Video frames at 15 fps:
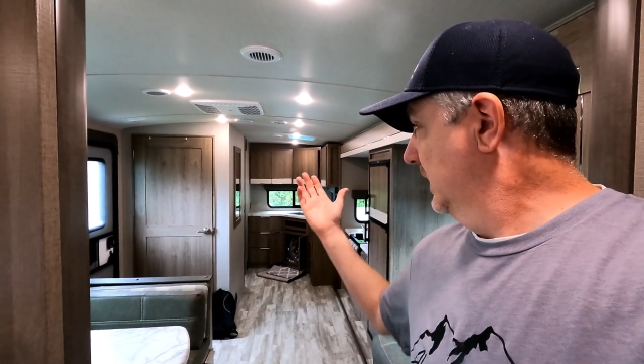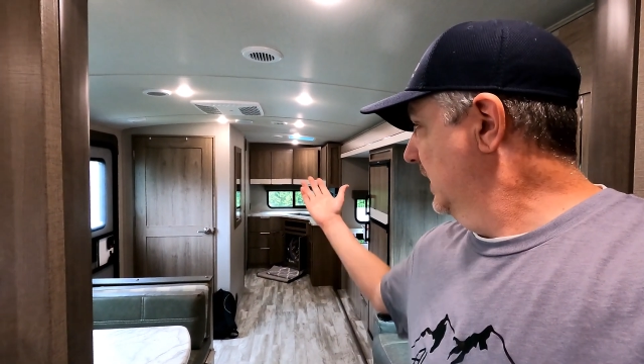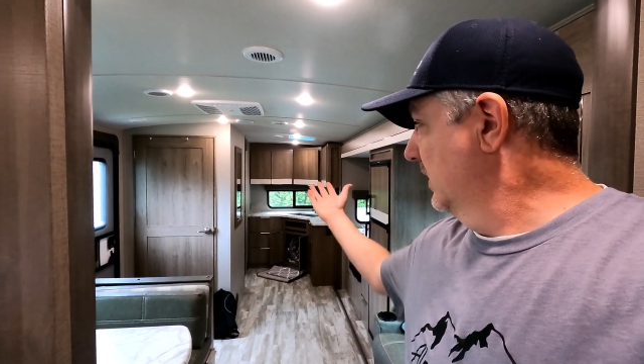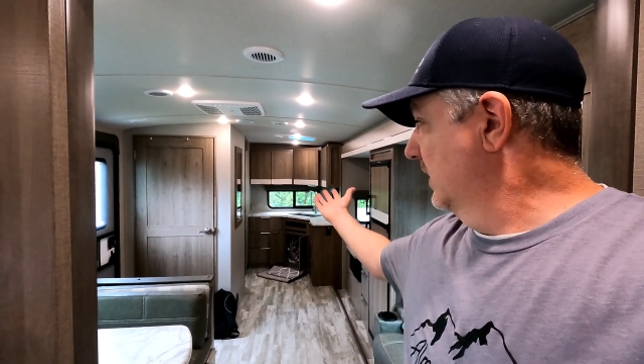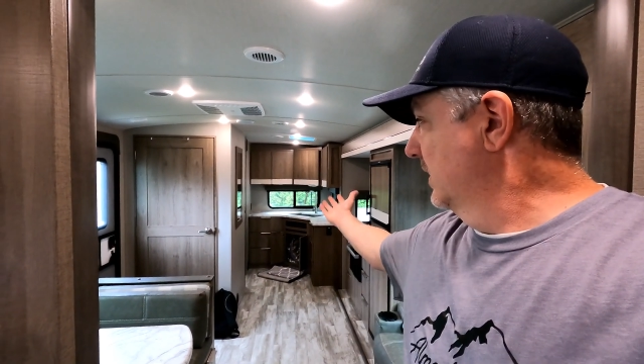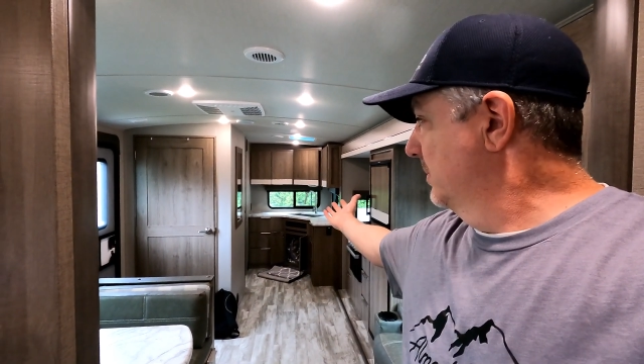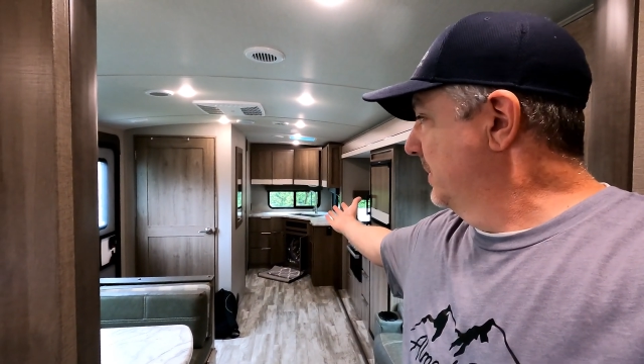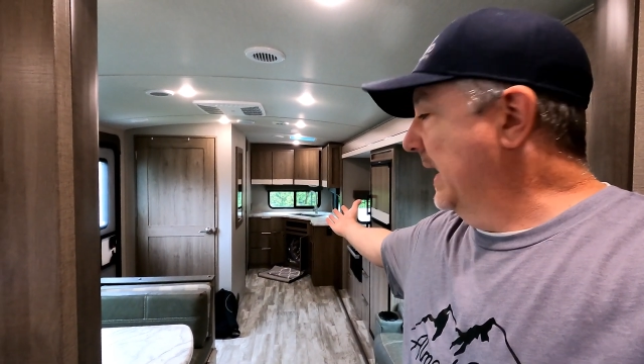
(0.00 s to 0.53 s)

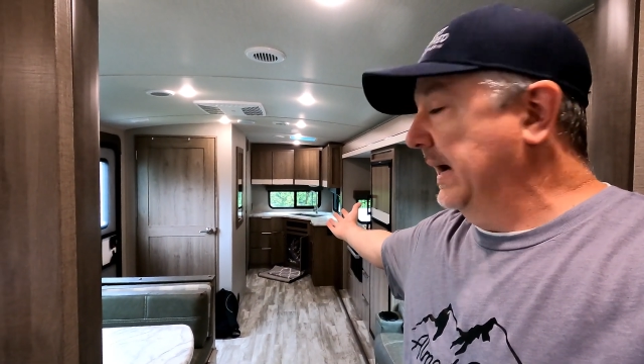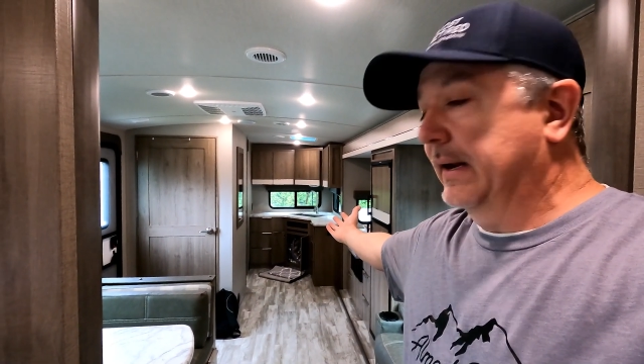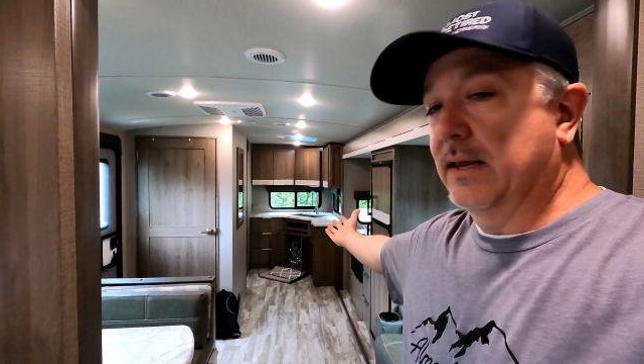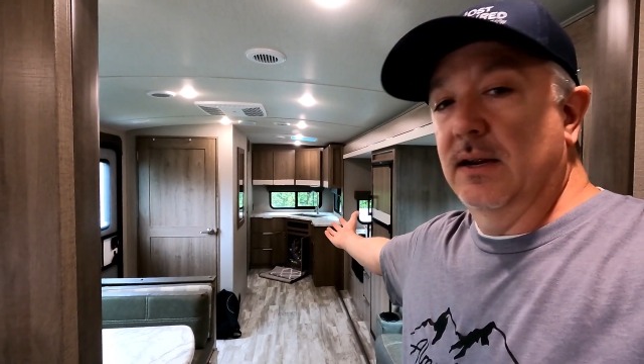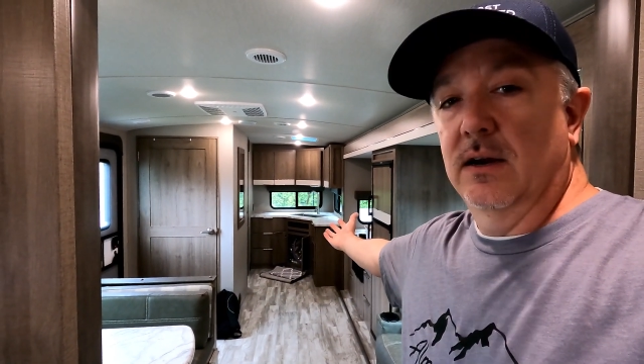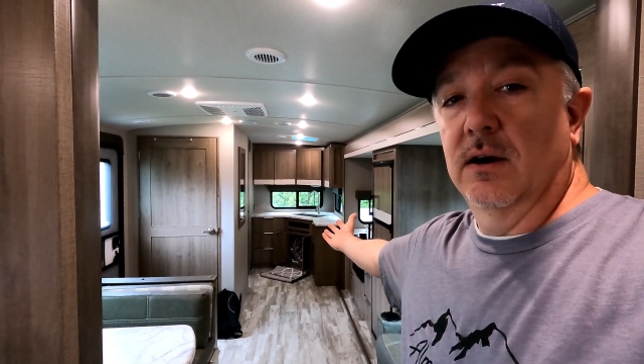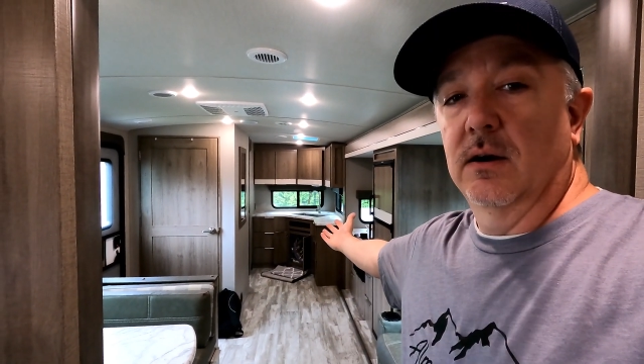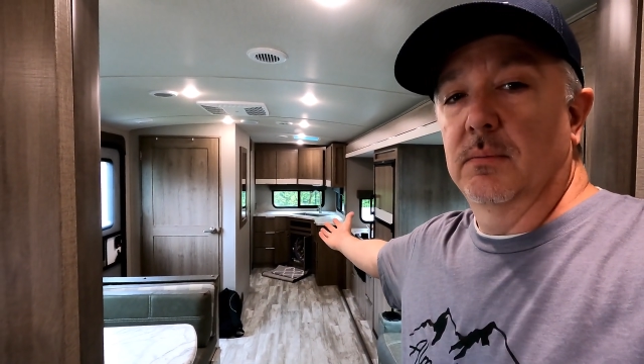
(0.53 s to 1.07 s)
area back
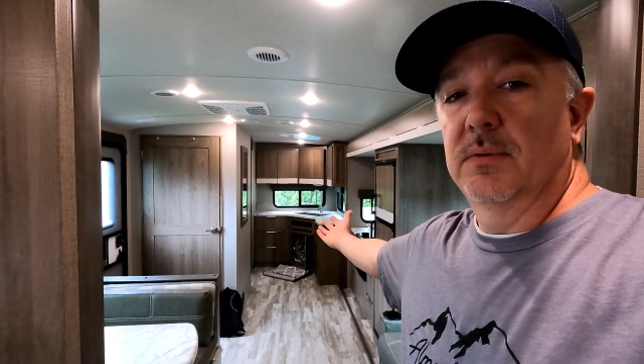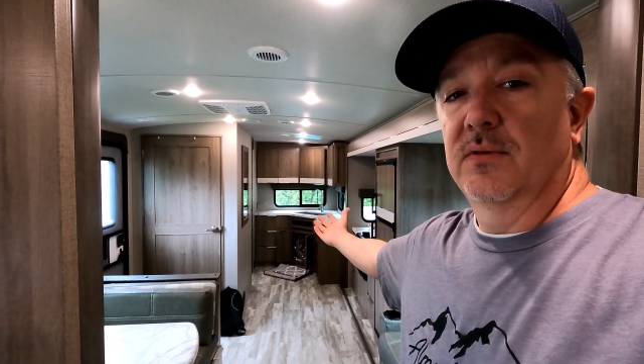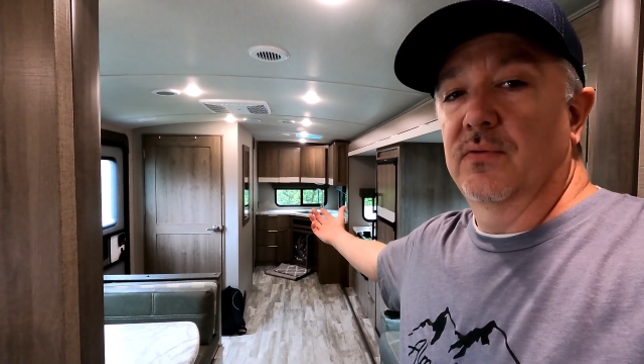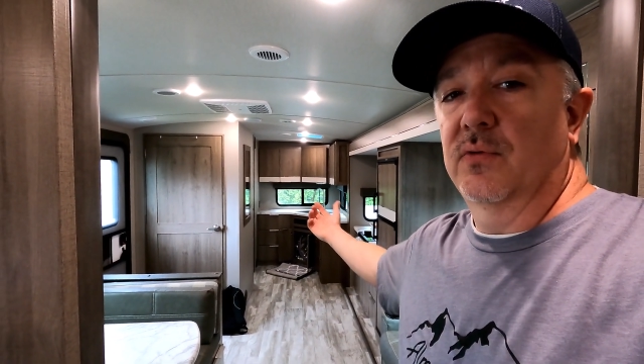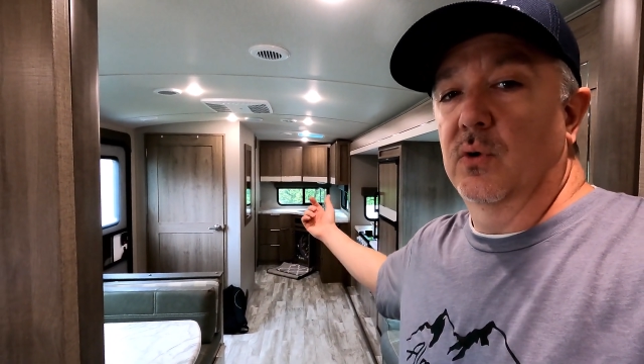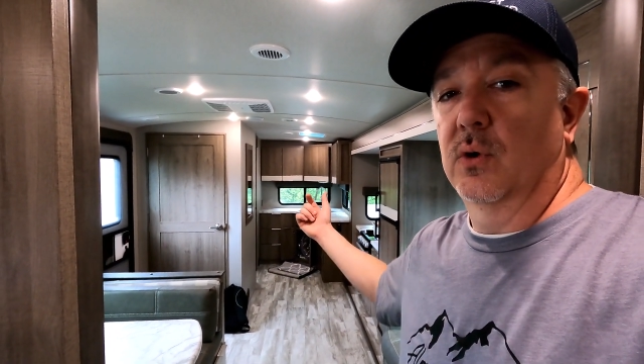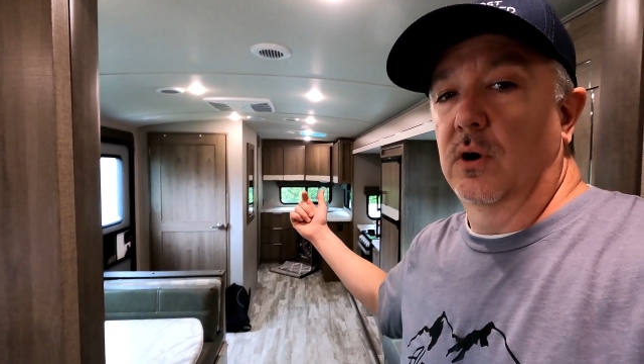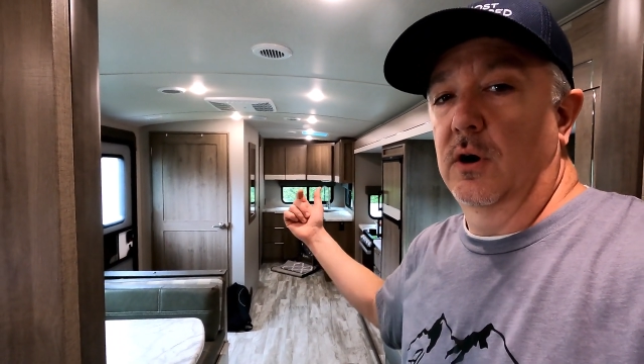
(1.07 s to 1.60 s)
here
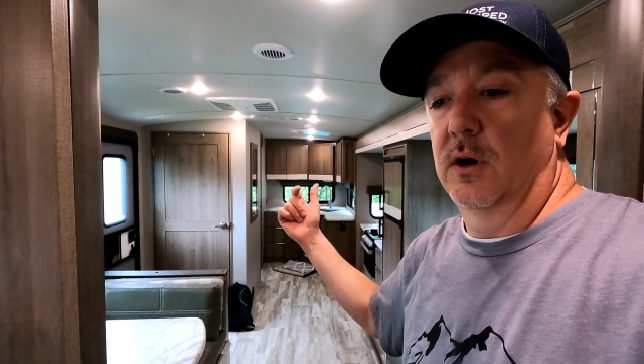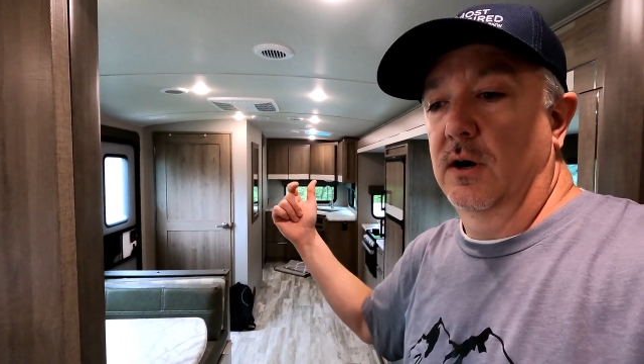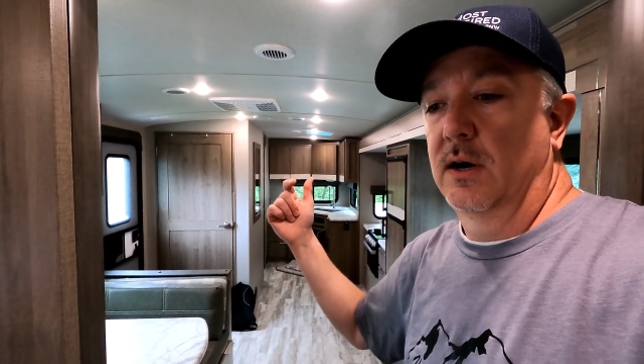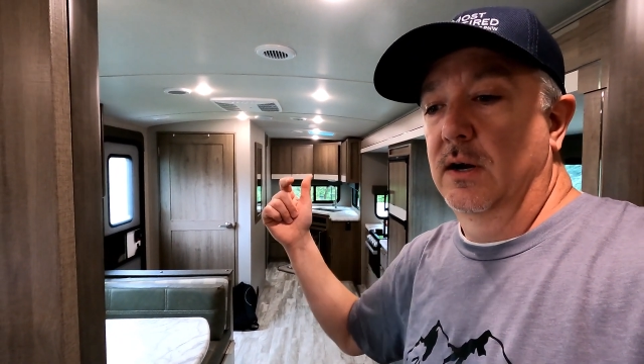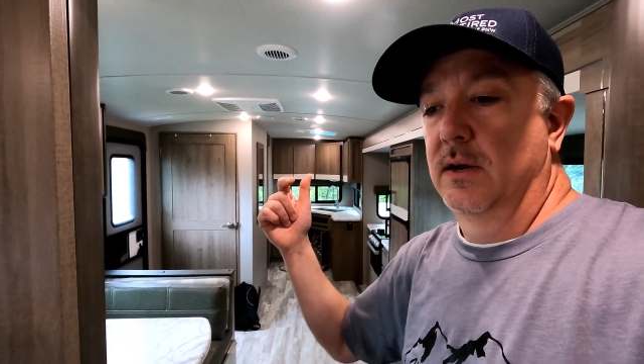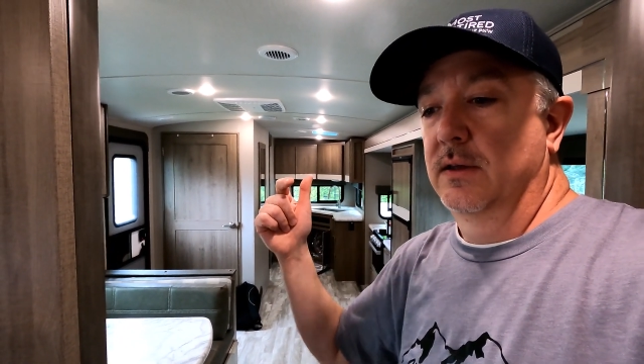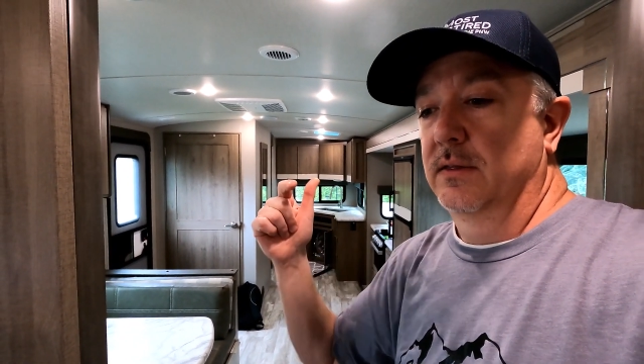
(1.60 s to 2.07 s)
before